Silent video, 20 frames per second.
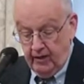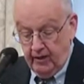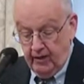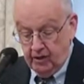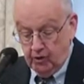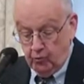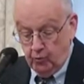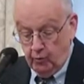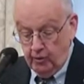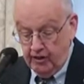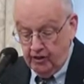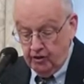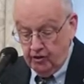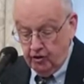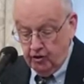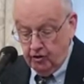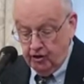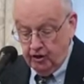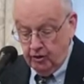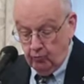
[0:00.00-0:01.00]
His
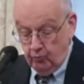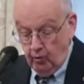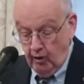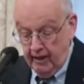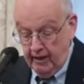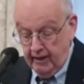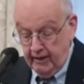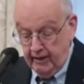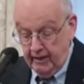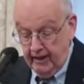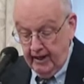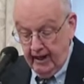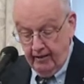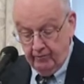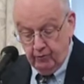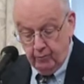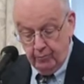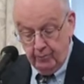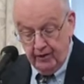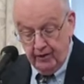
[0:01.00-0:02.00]
research and writing
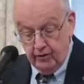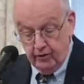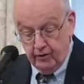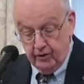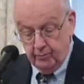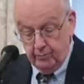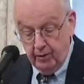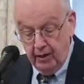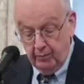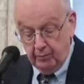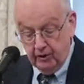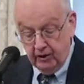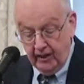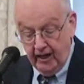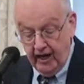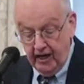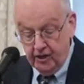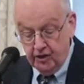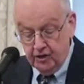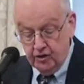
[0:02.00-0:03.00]
have appeared in
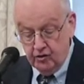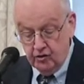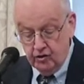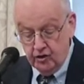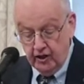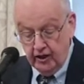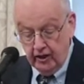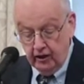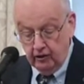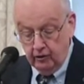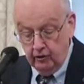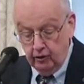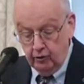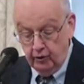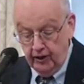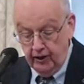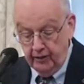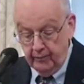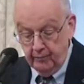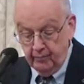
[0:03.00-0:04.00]
publications
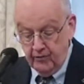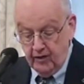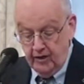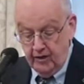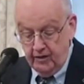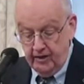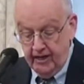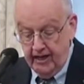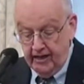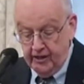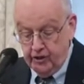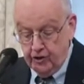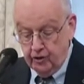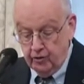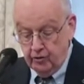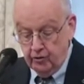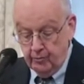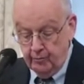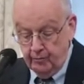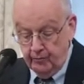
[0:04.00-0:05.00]
including
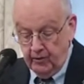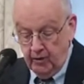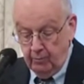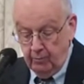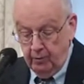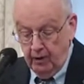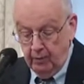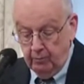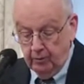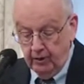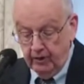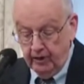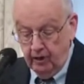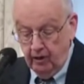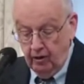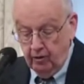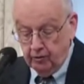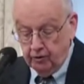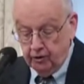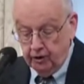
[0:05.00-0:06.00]
Nature, Public
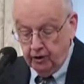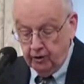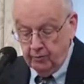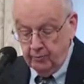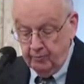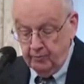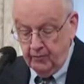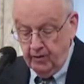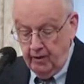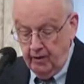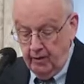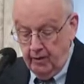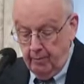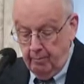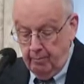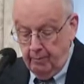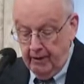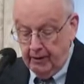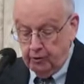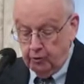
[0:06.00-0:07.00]
Culture,
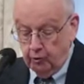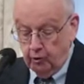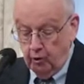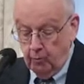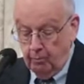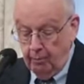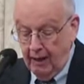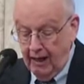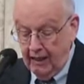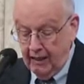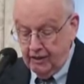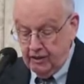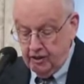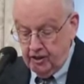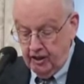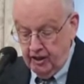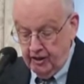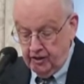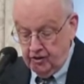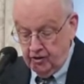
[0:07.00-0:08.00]

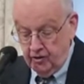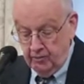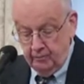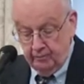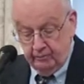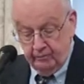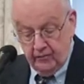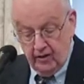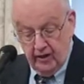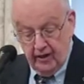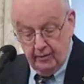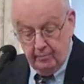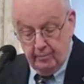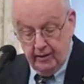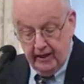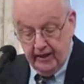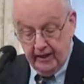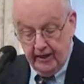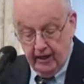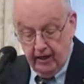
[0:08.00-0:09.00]
Metropolitics, and
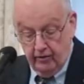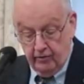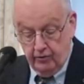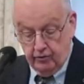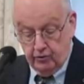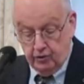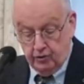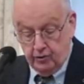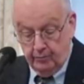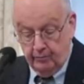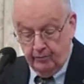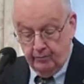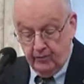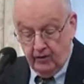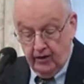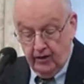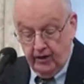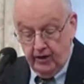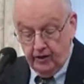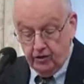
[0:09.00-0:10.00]
many others.
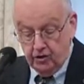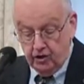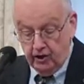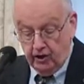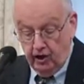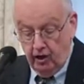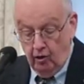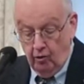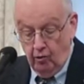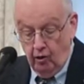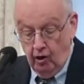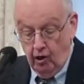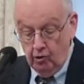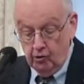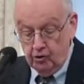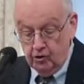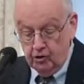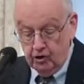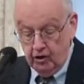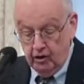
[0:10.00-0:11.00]
He is the
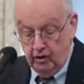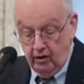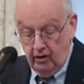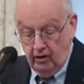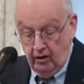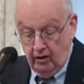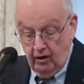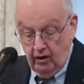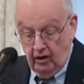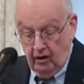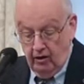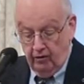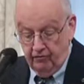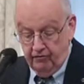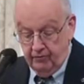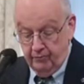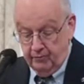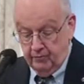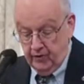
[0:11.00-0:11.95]
co-host of